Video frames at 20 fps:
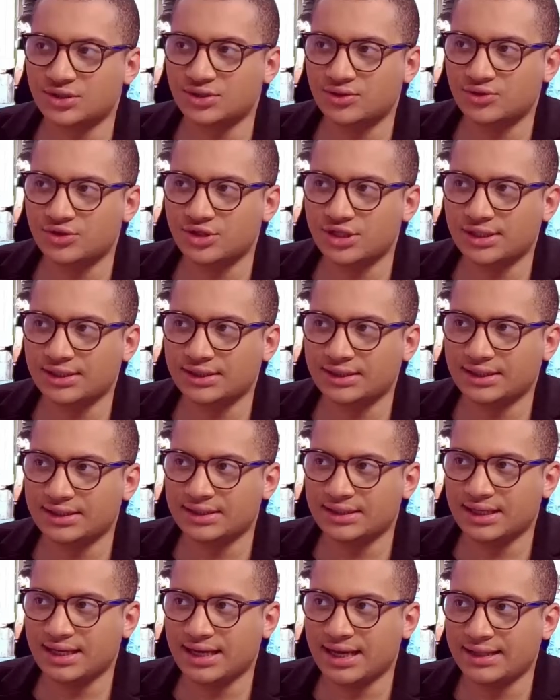do you think that
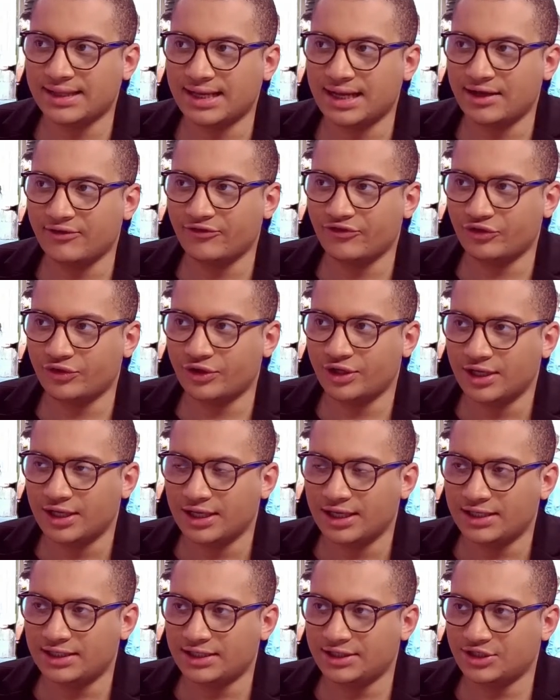they can have
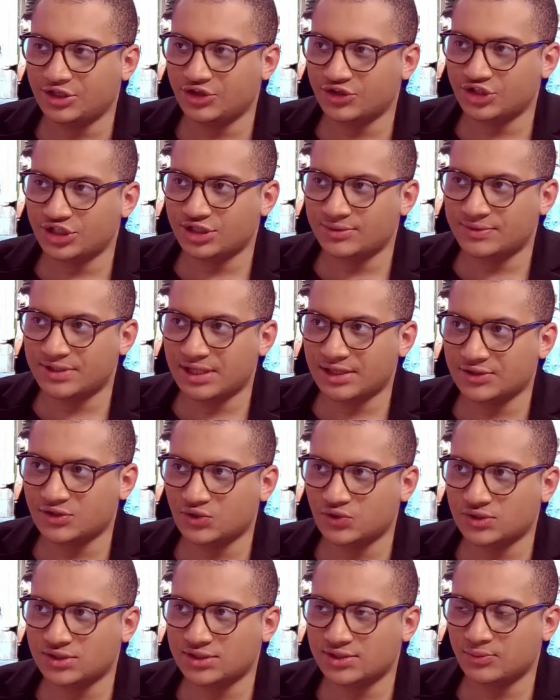in internships thanks to
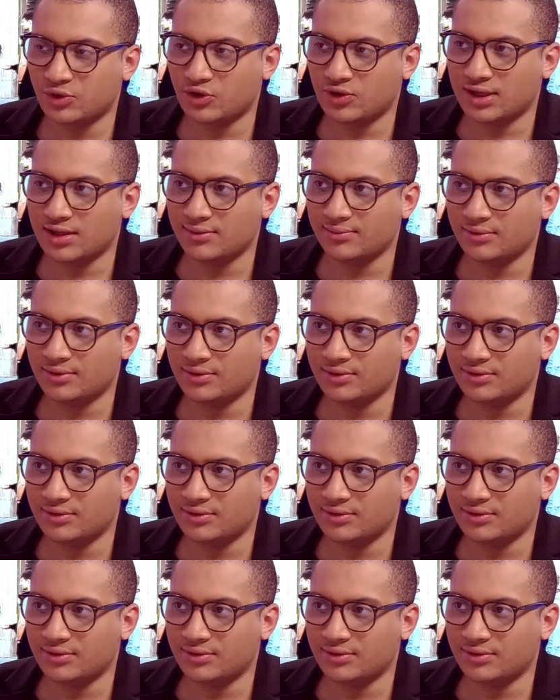this program?